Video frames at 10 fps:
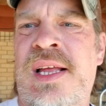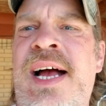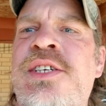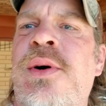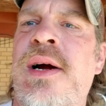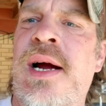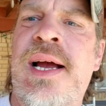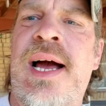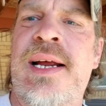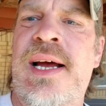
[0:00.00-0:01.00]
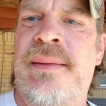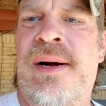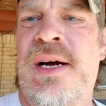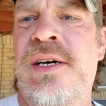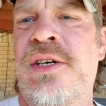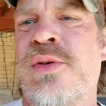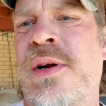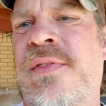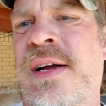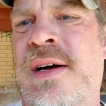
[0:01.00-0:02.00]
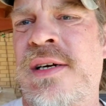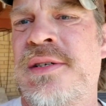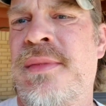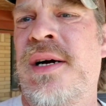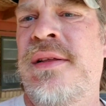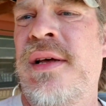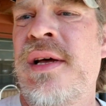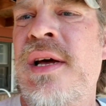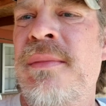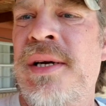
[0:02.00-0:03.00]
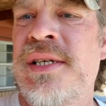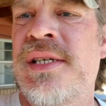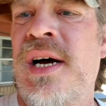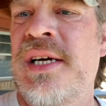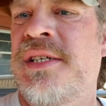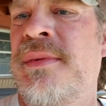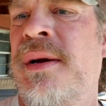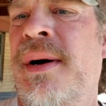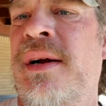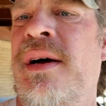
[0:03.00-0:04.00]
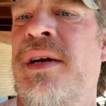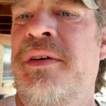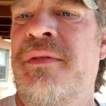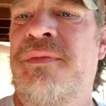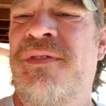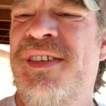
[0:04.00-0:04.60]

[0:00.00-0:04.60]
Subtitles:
that's where I kind of got my $125 a month because it's costing me about $118,